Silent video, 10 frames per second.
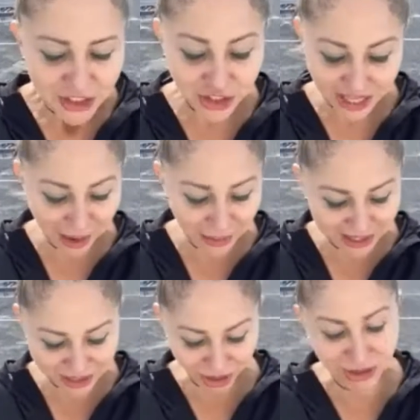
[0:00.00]
Today, I
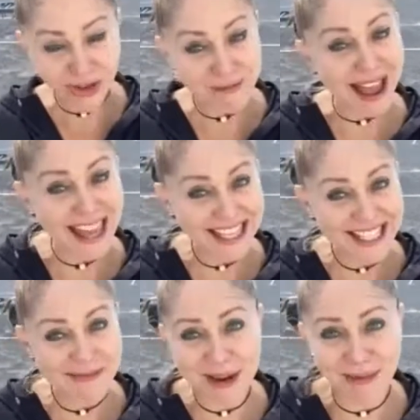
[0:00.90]
want to talk to you about
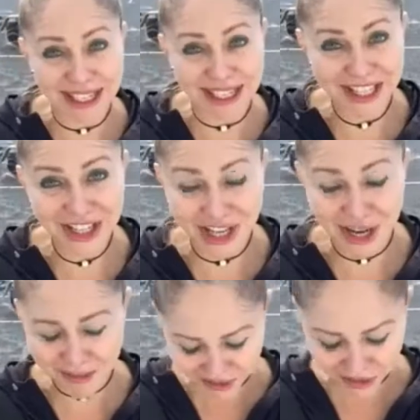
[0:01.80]
intimate
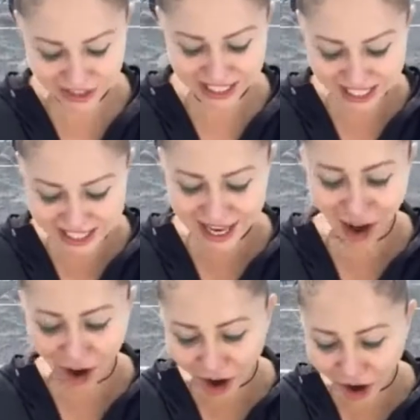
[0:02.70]
relationships, because it's a
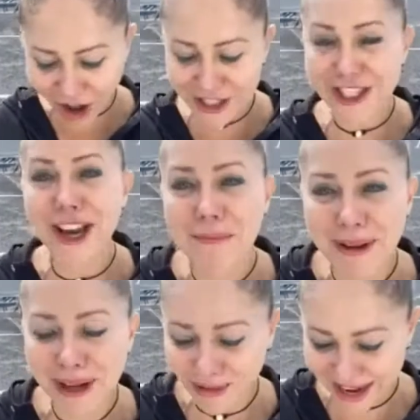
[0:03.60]
hot
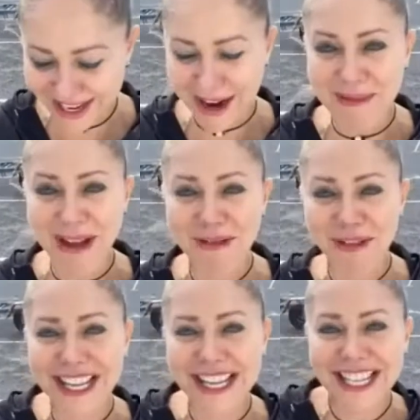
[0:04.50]
topic right now, my
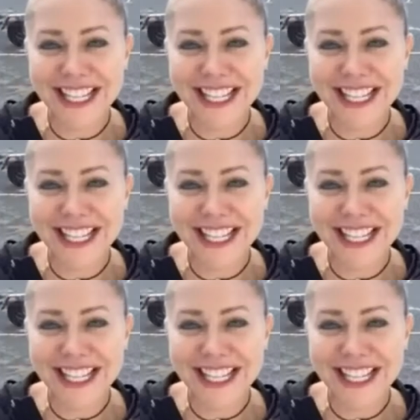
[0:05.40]
friend.